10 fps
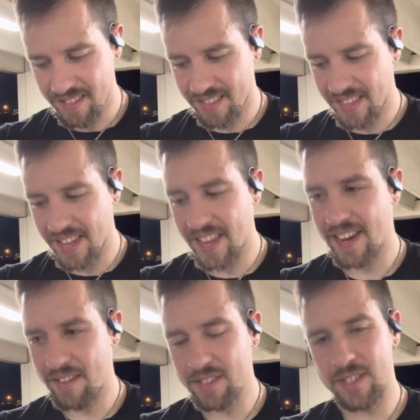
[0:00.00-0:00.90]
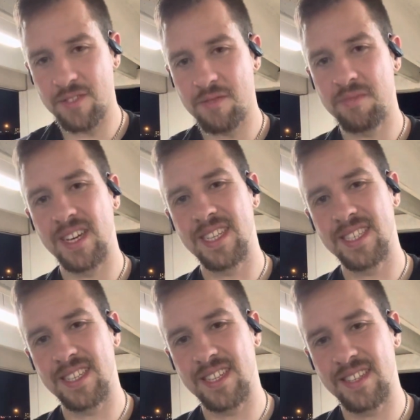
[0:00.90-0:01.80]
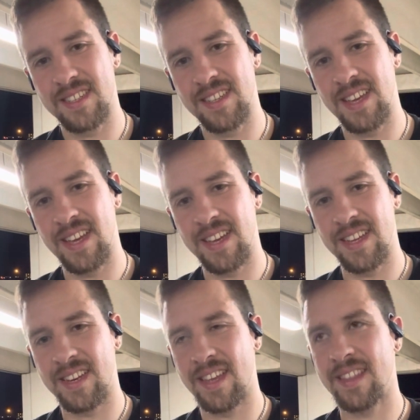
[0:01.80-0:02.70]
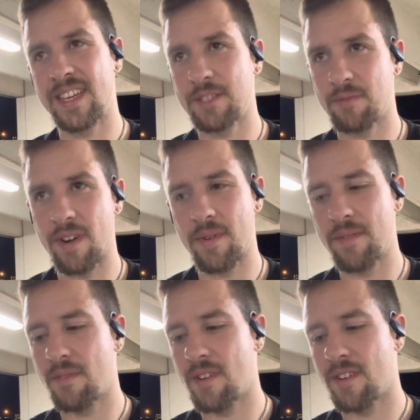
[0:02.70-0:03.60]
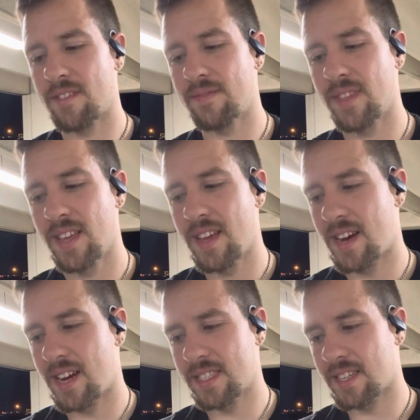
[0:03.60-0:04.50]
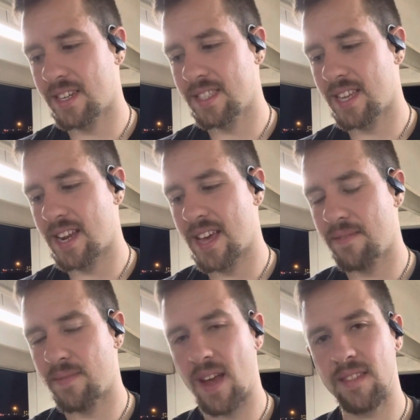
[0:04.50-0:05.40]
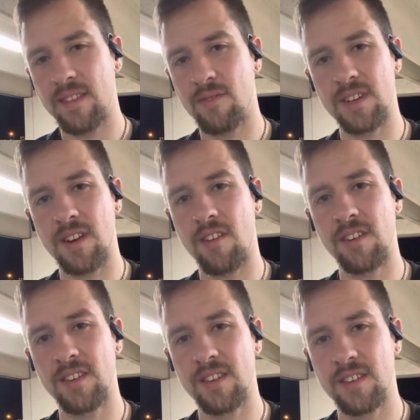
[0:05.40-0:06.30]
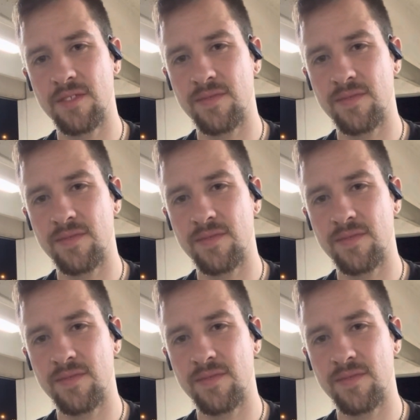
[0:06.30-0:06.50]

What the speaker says: thinking I was so blessed, and that's where I went wrong. I thought that I had finally worked hard enough